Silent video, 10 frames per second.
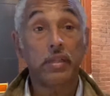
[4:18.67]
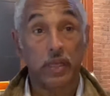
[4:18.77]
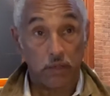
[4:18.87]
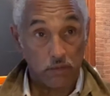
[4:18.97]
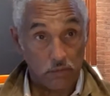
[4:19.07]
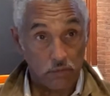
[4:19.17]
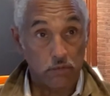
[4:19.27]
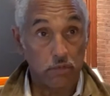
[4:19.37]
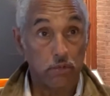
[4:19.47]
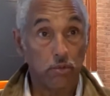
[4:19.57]
appealing
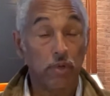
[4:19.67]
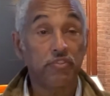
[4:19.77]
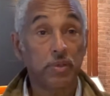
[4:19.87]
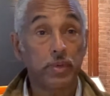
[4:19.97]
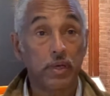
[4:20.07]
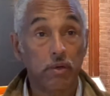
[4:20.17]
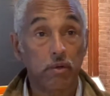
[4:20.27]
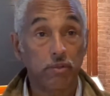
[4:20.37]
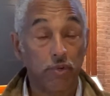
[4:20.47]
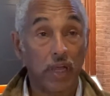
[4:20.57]
to a
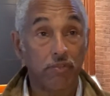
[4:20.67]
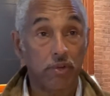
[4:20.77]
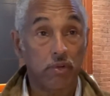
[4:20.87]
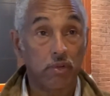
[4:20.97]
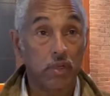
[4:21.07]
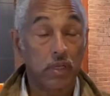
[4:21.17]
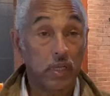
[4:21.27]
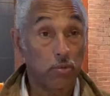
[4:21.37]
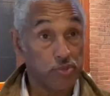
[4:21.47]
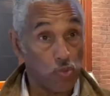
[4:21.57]
female driver.
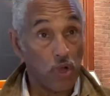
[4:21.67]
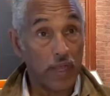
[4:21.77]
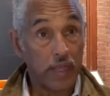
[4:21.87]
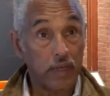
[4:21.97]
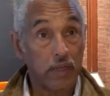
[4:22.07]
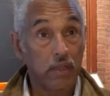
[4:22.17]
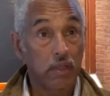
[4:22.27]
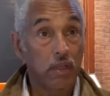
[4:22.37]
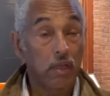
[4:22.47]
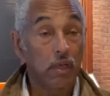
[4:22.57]
It was quiet,
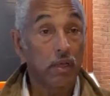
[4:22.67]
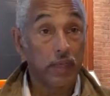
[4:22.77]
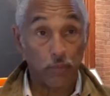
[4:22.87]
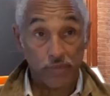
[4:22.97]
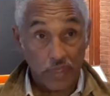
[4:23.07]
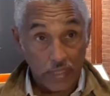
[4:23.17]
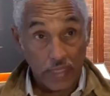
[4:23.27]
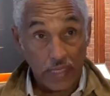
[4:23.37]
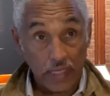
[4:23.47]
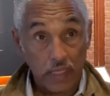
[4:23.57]
it was
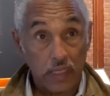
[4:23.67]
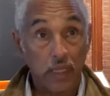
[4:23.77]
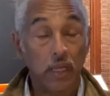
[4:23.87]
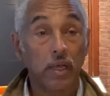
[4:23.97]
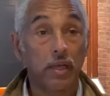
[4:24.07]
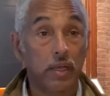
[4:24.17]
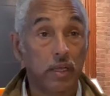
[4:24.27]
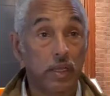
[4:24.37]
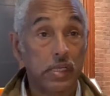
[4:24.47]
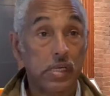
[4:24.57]
clean,
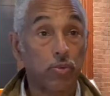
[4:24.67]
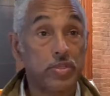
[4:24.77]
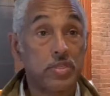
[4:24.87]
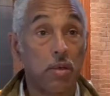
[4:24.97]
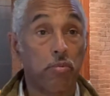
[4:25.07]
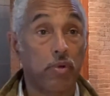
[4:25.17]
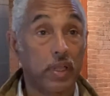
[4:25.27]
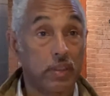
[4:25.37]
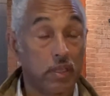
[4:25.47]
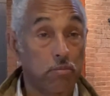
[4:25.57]
and it would
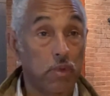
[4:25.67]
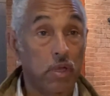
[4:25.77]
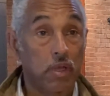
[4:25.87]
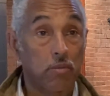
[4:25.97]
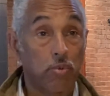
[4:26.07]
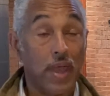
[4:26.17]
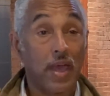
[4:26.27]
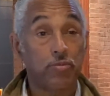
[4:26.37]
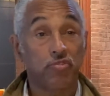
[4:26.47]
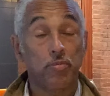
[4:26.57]
separate them
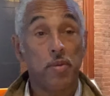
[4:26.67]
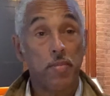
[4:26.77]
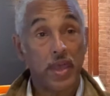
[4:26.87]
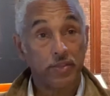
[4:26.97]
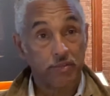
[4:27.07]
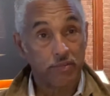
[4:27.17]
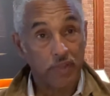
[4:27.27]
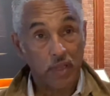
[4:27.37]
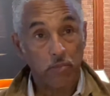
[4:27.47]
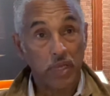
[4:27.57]
perhaps from the
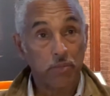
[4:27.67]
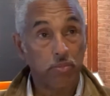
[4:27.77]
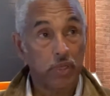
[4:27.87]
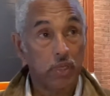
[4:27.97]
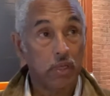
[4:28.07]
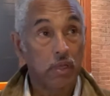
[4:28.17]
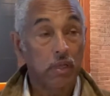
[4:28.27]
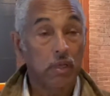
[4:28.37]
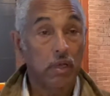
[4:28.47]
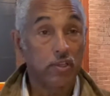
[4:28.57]
masses that might be
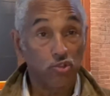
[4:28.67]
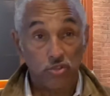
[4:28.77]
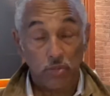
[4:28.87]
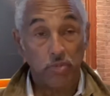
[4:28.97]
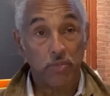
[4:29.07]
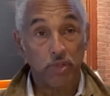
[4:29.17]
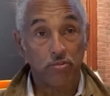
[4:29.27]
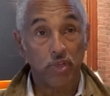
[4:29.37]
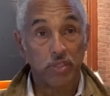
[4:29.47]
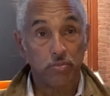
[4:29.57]
using
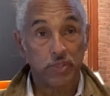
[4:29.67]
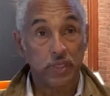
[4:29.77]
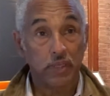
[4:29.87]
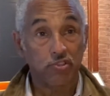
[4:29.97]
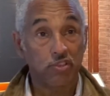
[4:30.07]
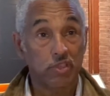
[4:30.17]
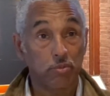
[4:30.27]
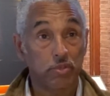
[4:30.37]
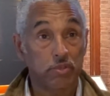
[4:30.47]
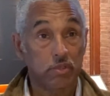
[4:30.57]
public
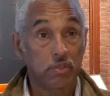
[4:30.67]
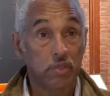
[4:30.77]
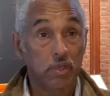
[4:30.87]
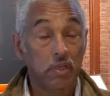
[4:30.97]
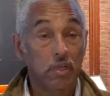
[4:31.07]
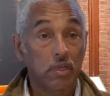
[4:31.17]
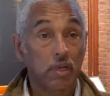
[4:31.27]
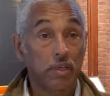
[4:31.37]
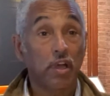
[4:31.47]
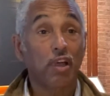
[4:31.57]
transportation. It was
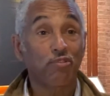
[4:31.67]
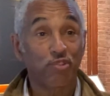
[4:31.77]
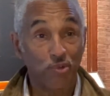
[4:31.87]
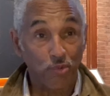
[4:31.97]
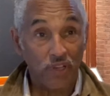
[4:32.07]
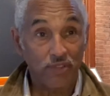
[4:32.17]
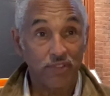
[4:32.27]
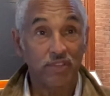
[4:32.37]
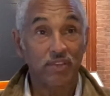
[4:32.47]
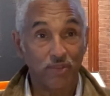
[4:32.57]
a car for the
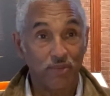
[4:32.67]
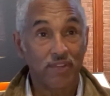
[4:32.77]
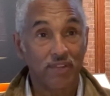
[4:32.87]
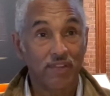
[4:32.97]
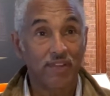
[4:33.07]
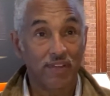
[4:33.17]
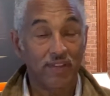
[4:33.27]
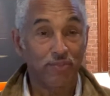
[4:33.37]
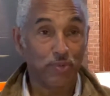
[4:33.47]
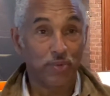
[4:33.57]
well-to-do,
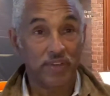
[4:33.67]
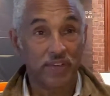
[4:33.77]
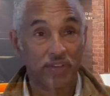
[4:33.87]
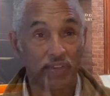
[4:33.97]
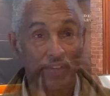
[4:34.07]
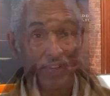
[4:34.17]
if you will.